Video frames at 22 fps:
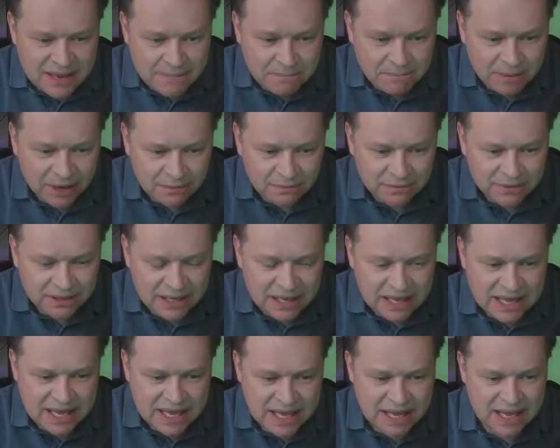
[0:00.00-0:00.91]
public
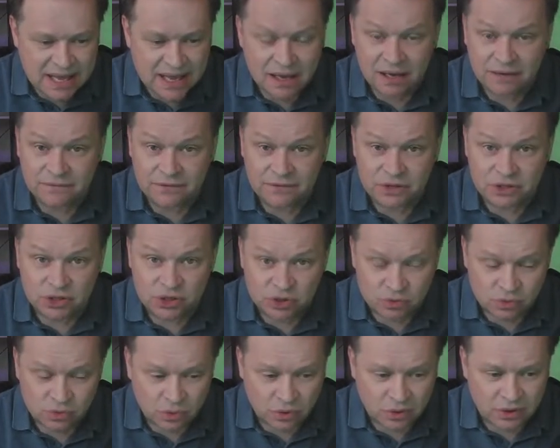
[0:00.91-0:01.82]
key of the
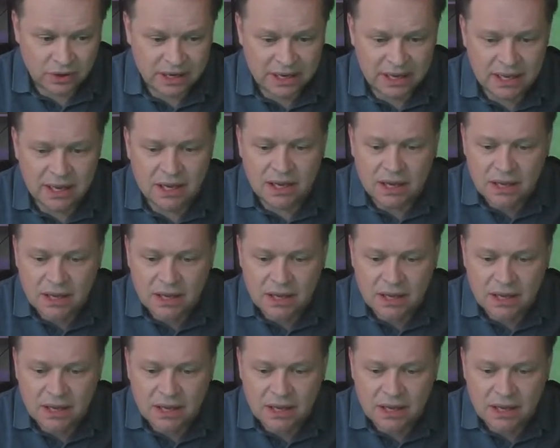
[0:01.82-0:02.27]
Troy